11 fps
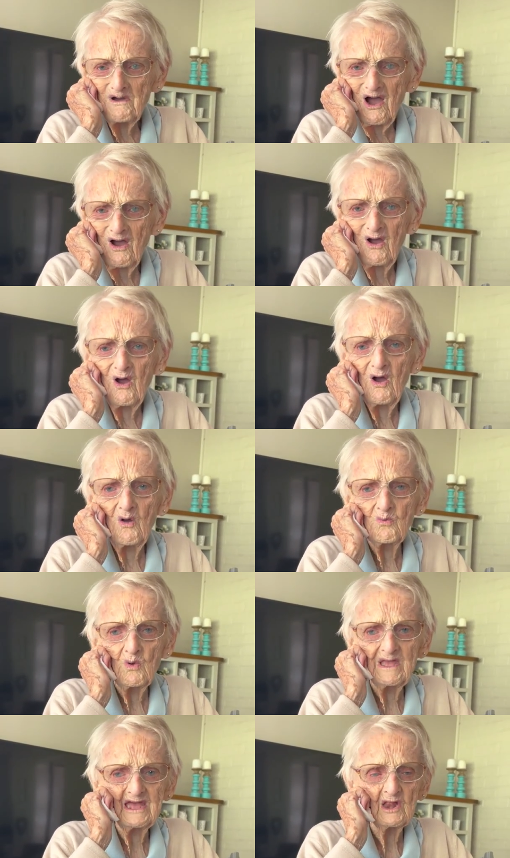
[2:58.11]
Oh,
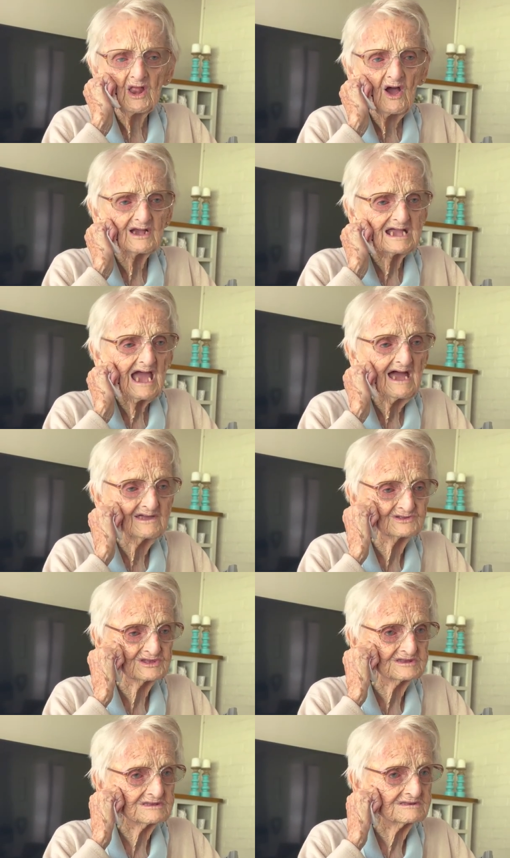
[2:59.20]
well, I
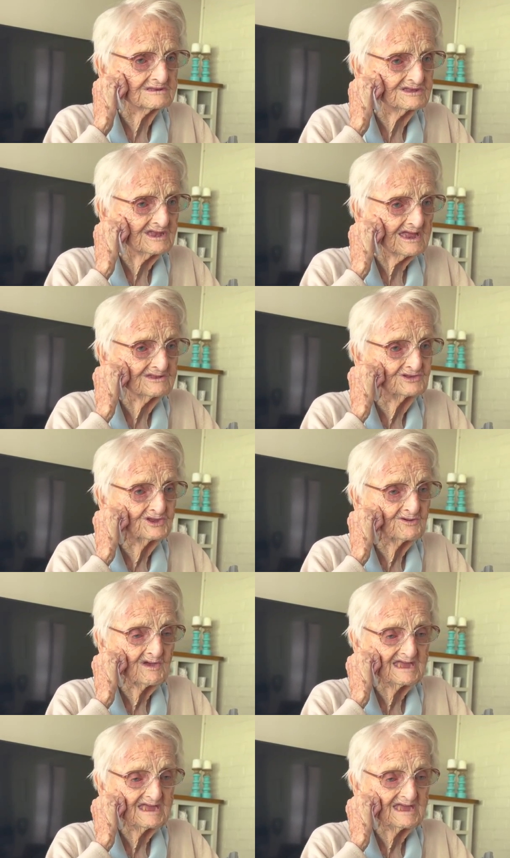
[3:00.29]
can't do